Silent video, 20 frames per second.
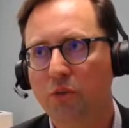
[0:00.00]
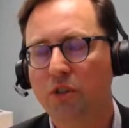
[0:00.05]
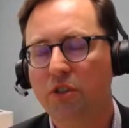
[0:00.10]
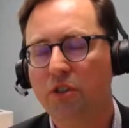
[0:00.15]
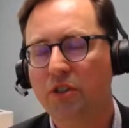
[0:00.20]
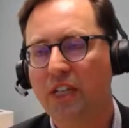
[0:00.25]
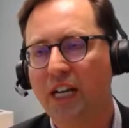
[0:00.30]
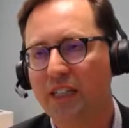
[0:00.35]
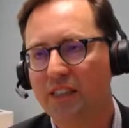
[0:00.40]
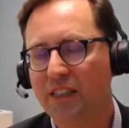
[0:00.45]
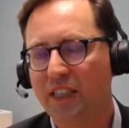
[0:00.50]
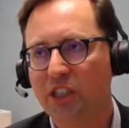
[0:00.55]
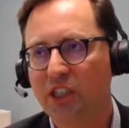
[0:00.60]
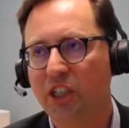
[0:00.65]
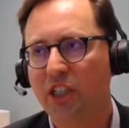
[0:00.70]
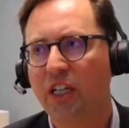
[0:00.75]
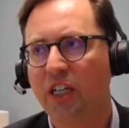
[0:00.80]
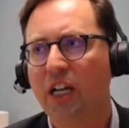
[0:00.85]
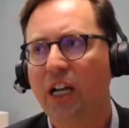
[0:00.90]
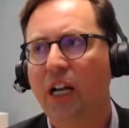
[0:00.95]

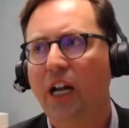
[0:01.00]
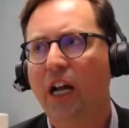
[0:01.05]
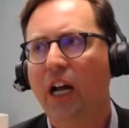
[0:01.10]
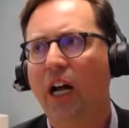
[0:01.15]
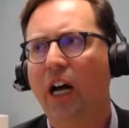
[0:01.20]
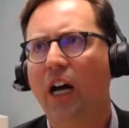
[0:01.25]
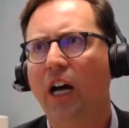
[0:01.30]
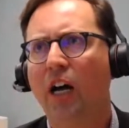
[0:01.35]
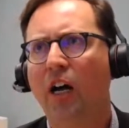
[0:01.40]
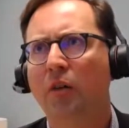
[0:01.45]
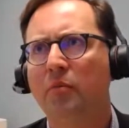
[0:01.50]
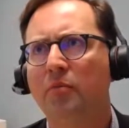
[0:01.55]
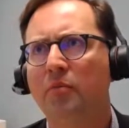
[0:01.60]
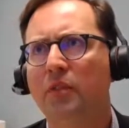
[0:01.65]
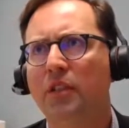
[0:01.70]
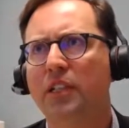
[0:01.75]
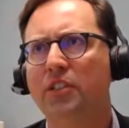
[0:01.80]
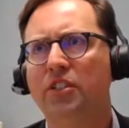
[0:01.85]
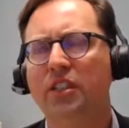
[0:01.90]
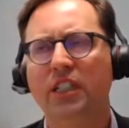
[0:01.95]
taxation.
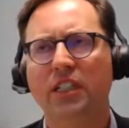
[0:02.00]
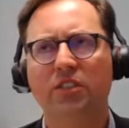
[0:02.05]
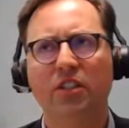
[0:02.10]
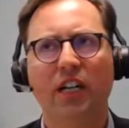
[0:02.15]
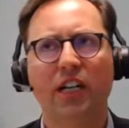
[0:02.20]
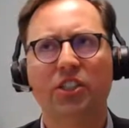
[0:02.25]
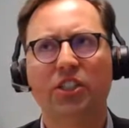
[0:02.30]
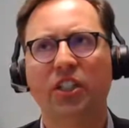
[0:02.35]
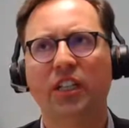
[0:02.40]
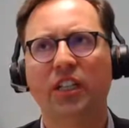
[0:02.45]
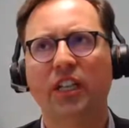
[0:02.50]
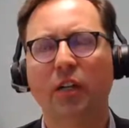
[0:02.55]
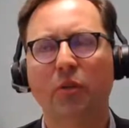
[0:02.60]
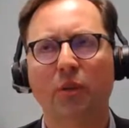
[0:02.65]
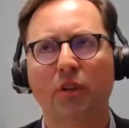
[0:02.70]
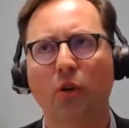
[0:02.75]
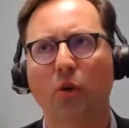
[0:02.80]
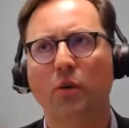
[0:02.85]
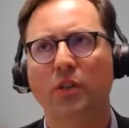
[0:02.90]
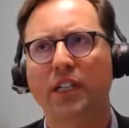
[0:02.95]
There's the interaction there
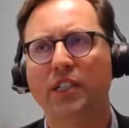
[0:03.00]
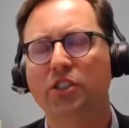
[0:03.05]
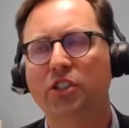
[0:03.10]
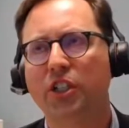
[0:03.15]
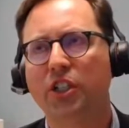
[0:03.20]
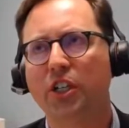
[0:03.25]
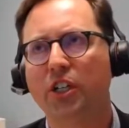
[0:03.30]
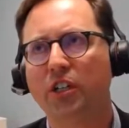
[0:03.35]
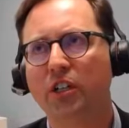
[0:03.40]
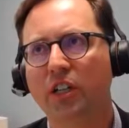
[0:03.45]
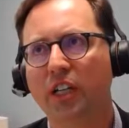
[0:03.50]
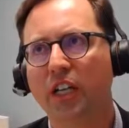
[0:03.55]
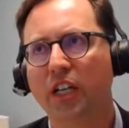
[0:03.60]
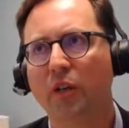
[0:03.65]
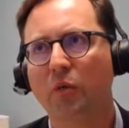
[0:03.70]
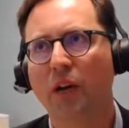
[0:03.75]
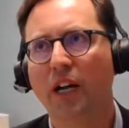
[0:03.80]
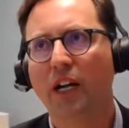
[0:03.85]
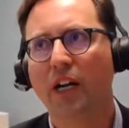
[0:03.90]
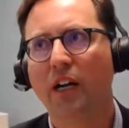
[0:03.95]
with old age security
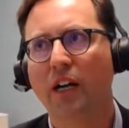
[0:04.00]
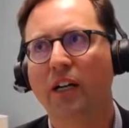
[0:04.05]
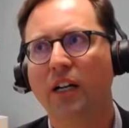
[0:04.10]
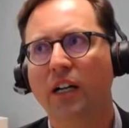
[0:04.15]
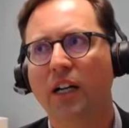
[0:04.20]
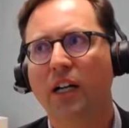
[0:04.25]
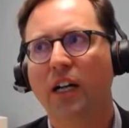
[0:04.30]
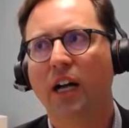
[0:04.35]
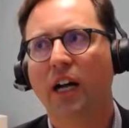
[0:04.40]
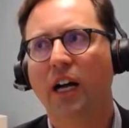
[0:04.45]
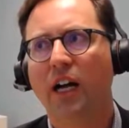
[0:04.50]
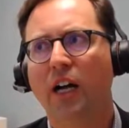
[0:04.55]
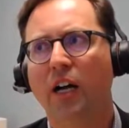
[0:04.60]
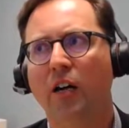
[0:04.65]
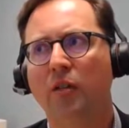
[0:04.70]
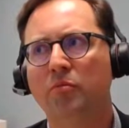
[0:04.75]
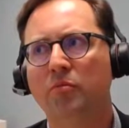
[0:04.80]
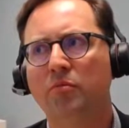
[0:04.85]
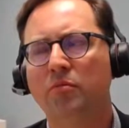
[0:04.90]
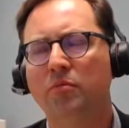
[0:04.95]
where
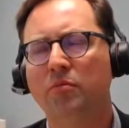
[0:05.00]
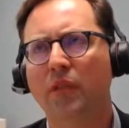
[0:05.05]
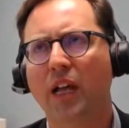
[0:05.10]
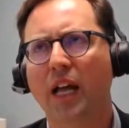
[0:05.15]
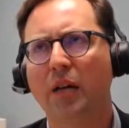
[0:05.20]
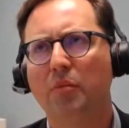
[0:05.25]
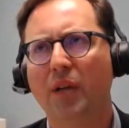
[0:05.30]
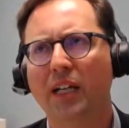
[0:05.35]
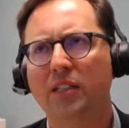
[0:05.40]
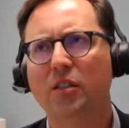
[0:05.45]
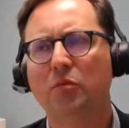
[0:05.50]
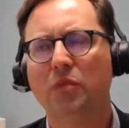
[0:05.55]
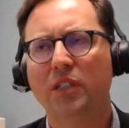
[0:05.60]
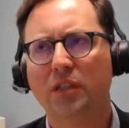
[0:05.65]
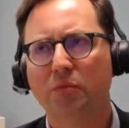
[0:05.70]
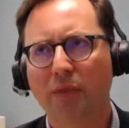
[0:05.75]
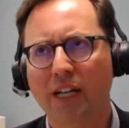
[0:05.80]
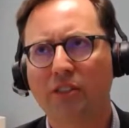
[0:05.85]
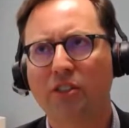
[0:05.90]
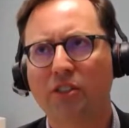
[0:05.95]
past, I
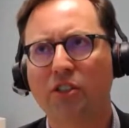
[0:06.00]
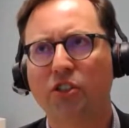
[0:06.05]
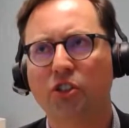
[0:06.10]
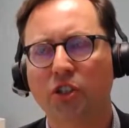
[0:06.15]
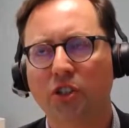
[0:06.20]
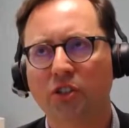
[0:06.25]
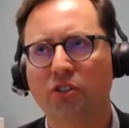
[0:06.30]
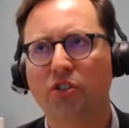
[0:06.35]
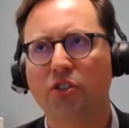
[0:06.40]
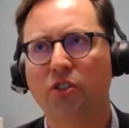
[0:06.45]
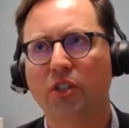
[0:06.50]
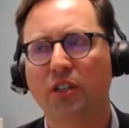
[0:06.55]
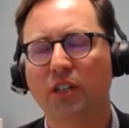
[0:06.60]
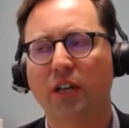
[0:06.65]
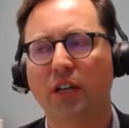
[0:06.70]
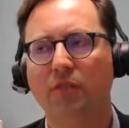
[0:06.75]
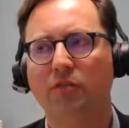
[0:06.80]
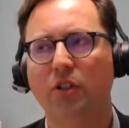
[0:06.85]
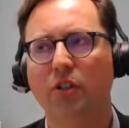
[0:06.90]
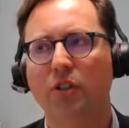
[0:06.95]
believe, past a certain
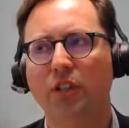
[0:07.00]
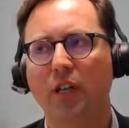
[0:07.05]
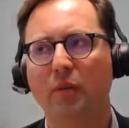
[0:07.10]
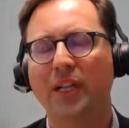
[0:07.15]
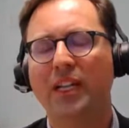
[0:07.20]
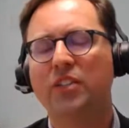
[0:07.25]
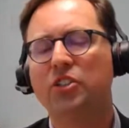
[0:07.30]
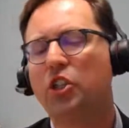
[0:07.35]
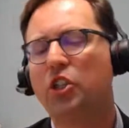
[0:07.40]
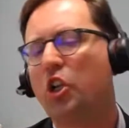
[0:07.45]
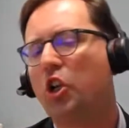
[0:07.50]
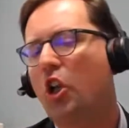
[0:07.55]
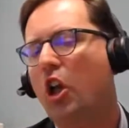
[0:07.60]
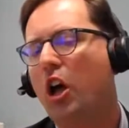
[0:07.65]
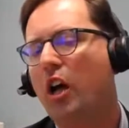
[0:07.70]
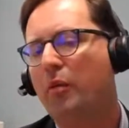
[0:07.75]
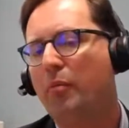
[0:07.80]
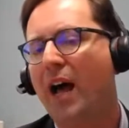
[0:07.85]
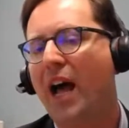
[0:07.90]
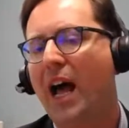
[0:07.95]
level, they begin to claw
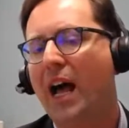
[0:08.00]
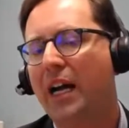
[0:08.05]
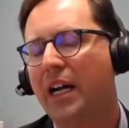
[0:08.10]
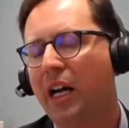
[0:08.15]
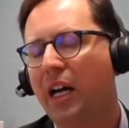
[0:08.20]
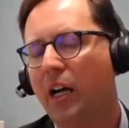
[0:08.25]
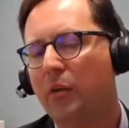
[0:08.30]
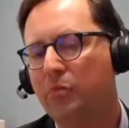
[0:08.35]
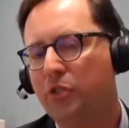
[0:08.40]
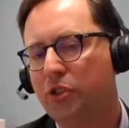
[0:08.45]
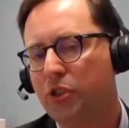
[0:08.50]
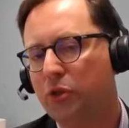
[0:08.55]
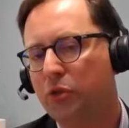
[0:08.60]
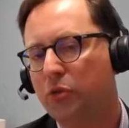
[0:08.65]
it back up to,